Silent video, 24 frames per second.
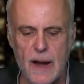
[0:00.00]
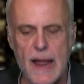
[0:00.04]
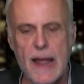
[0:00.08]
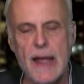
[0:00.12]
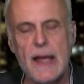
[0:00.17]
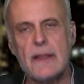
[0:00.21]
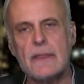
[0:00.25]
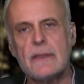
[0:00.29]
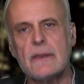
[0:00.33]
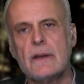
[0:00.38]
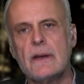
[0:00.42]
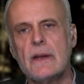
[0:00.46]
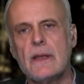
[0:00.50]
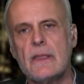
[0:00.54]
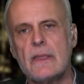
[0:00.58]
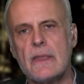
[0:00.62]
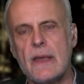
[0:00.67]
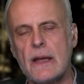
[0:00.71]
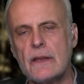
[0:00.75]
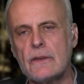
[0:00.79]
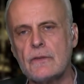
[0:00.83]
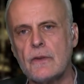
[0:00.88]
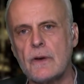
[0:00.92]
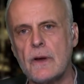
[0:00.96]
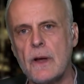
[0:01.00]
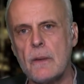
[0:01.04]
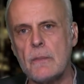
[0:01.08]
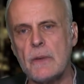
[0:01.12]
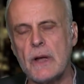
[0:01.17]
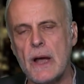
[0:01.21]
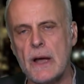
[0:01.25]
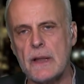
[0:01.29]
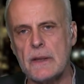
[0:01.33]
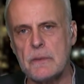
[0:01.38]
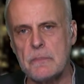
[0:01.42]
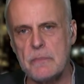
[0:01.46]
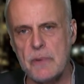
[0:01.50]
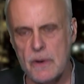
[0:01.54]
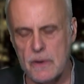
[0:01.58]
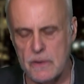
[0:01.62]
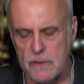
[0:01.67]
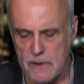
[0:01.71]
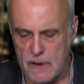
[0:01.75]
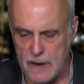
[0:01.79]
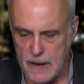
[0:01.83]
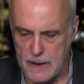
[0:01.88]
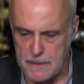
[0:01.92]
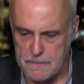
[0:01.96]
Anthony, thanks for coming on the
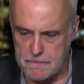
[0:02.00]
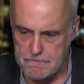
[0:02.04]
program.